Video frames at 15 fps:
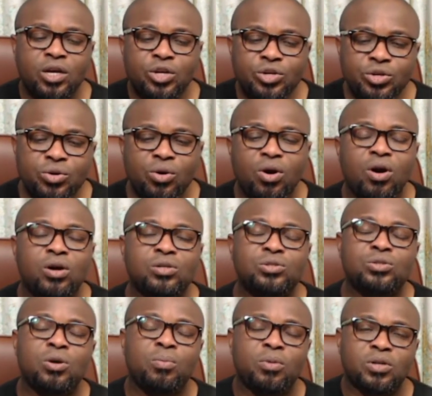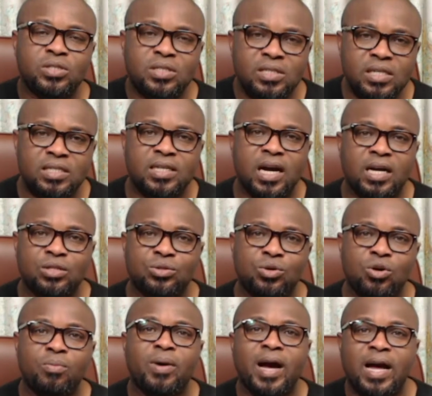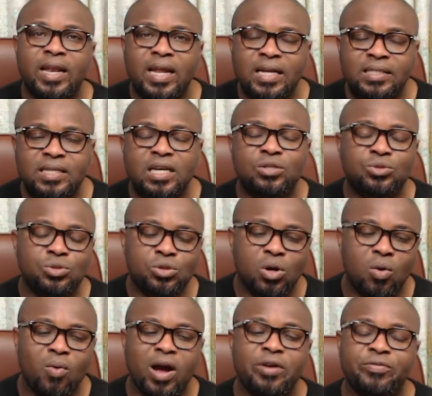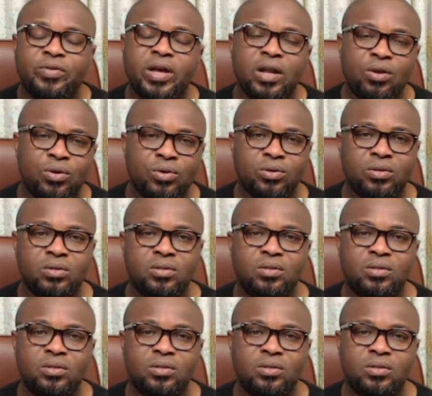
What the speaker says: you also must sit at home and attend to your wife alone.